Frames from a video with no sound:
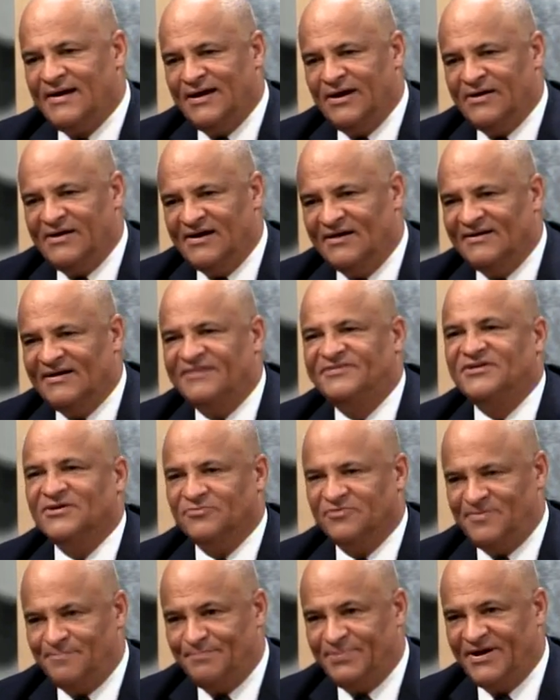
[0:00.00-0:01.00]
unless it
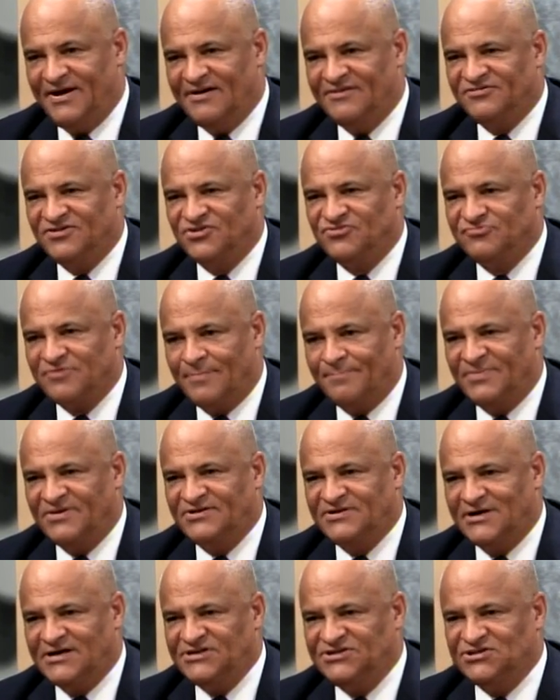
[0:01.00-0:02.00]
repairs its
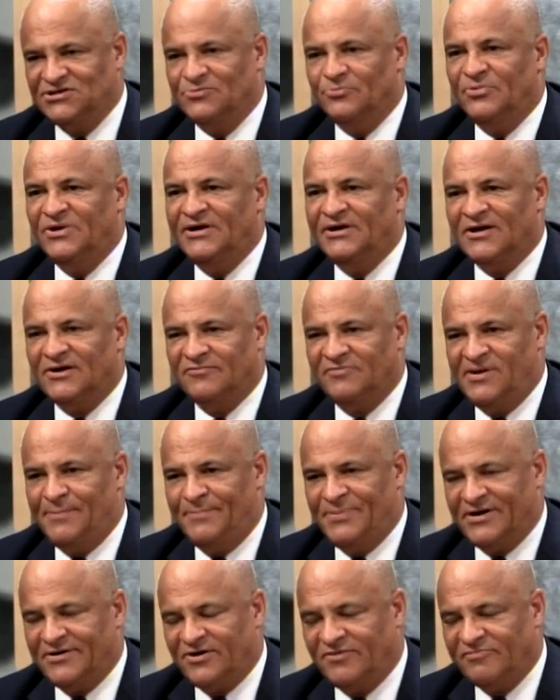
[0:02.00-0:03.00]
reputation. We got to
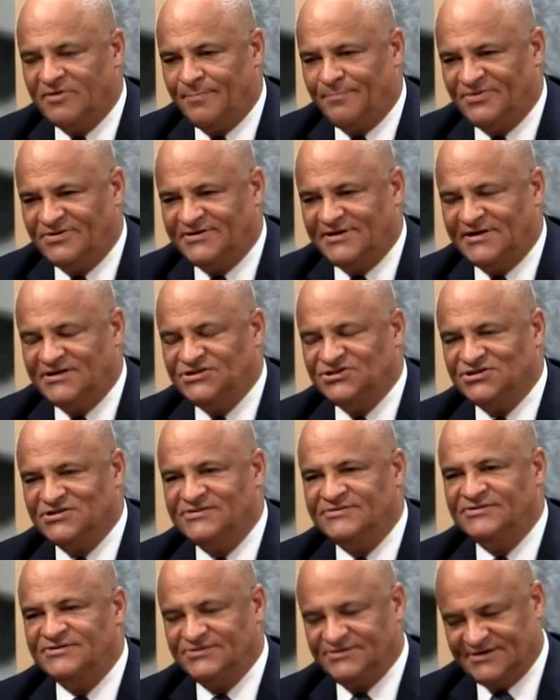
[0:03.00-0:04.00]
repair our
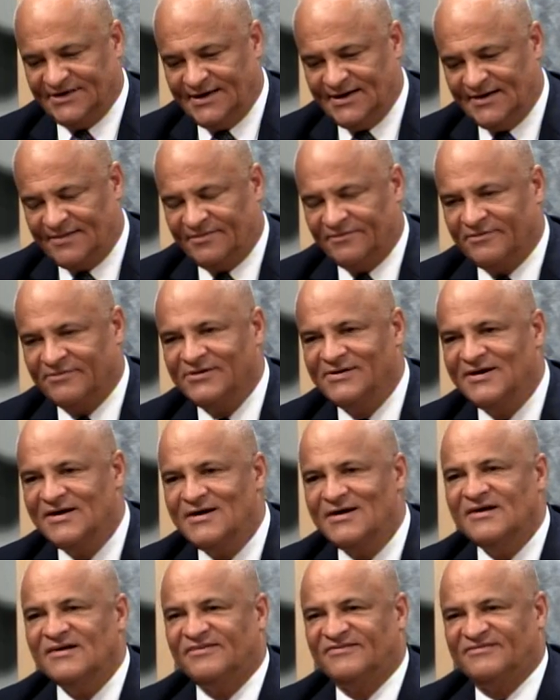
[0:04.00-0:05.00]
reputation together.
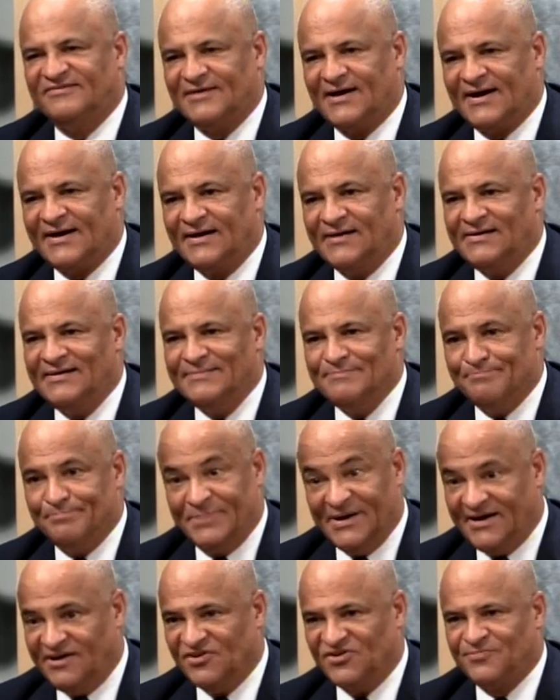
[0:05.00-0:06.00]
Second
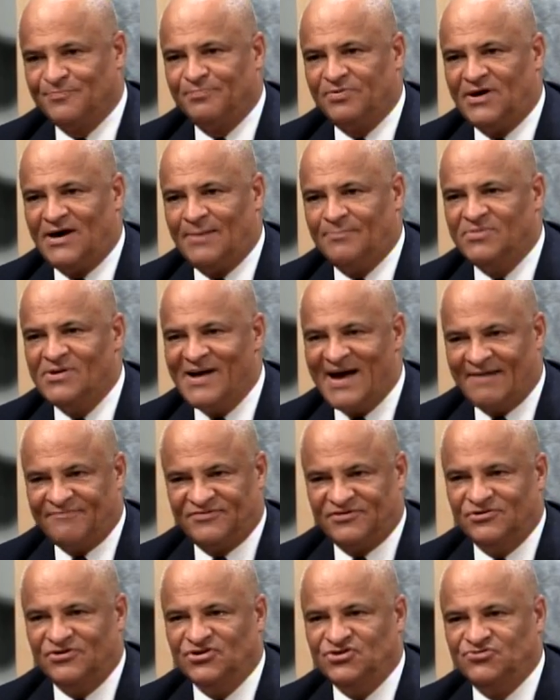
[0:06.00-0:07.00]
biggest problem after
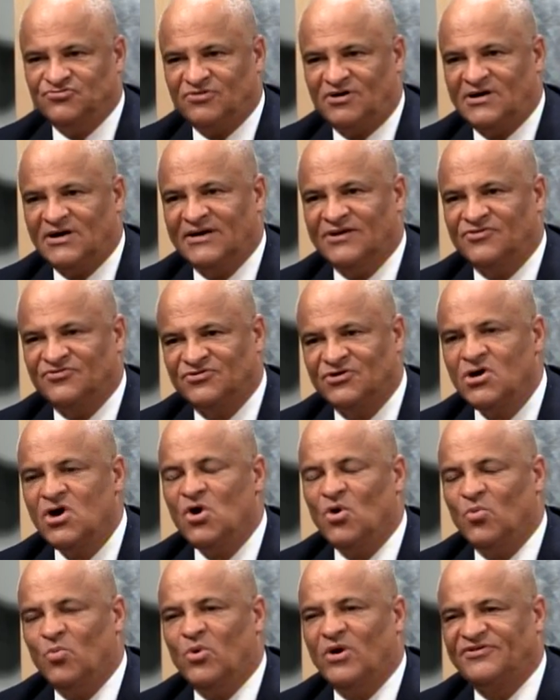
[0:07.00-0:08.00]
the drug is
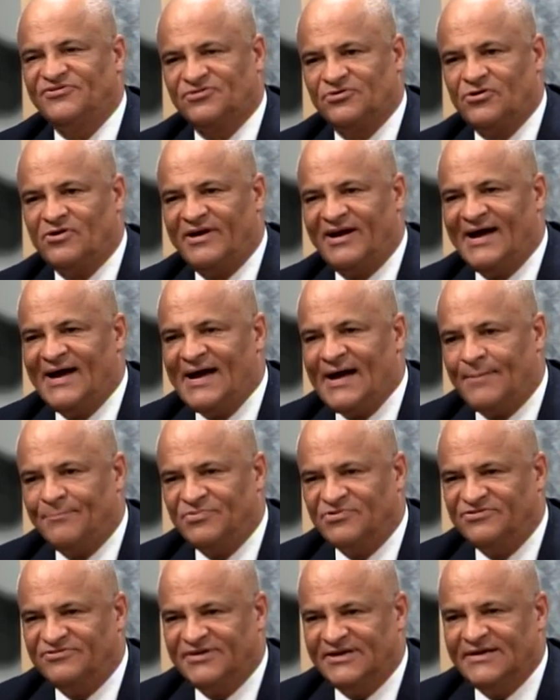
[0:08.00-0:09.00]
what's going to happen
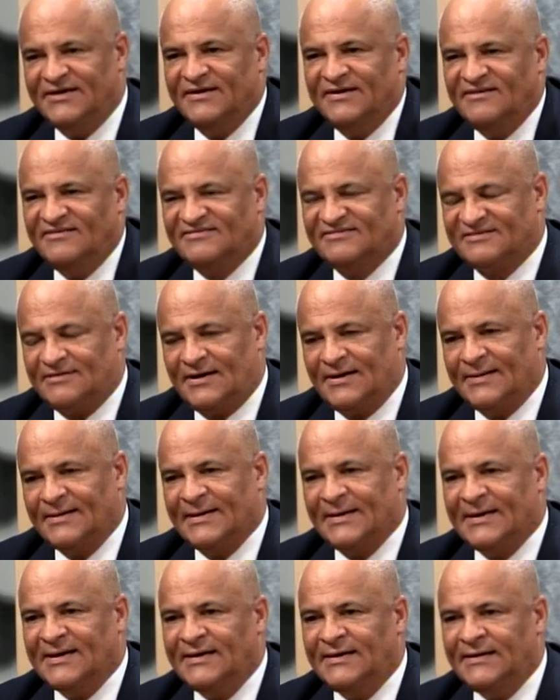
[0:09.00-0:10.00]
to the east side of
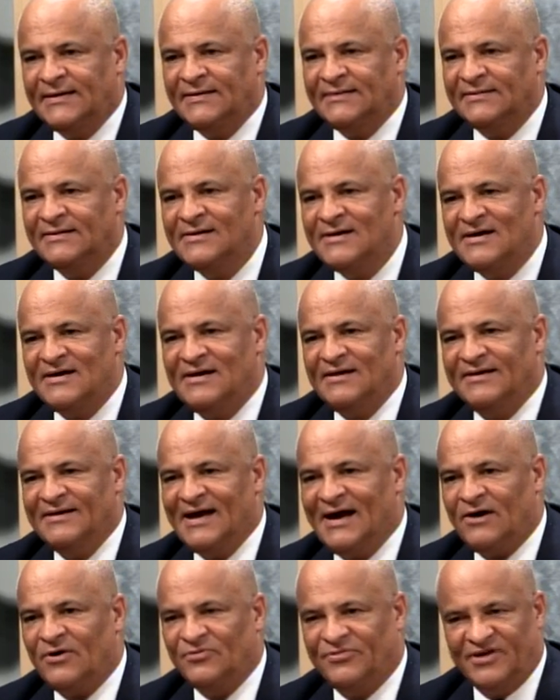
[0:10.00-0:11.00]
Keene.
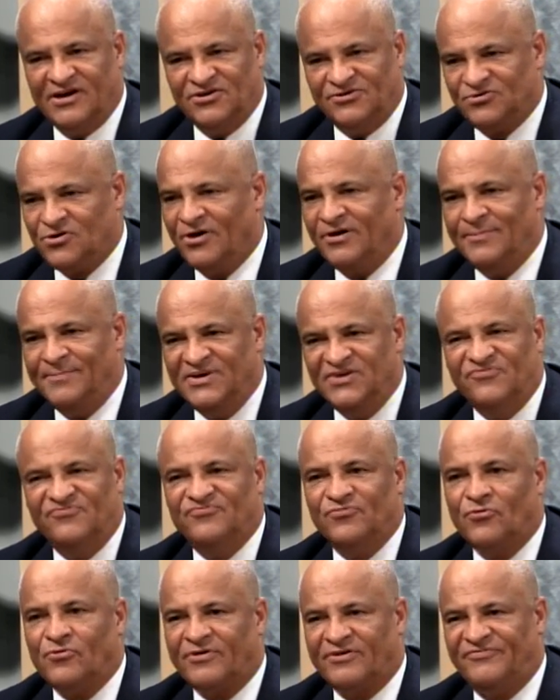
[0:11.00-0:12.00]
Now there's going to be
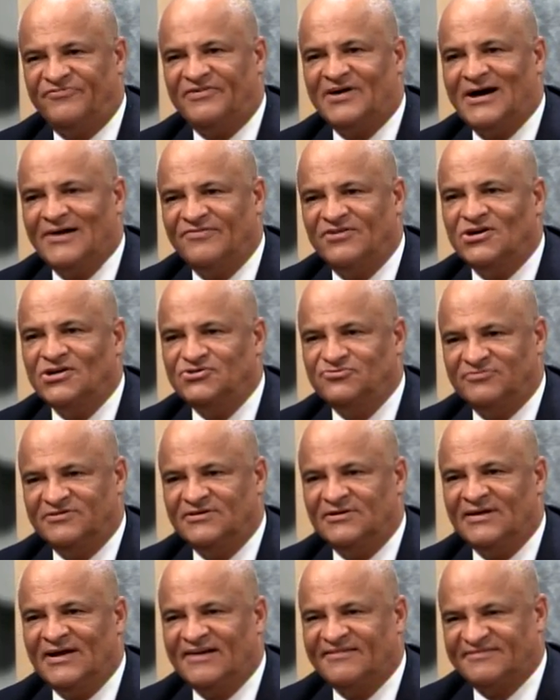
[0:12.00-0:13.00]
400 or 500
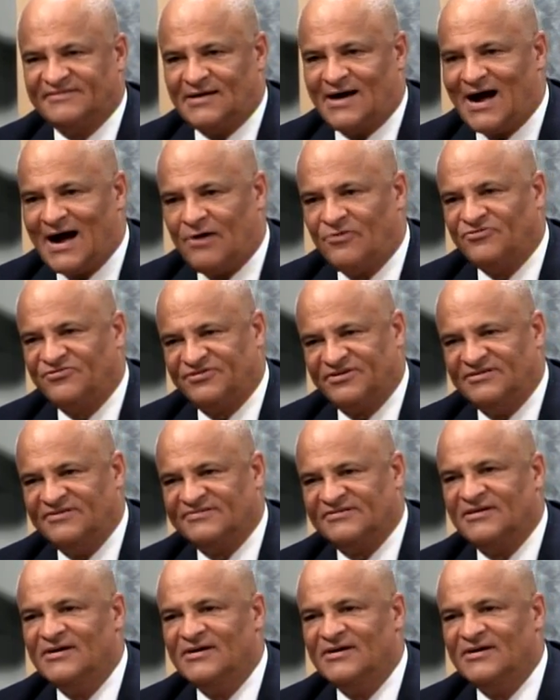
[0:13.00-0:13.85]
less houses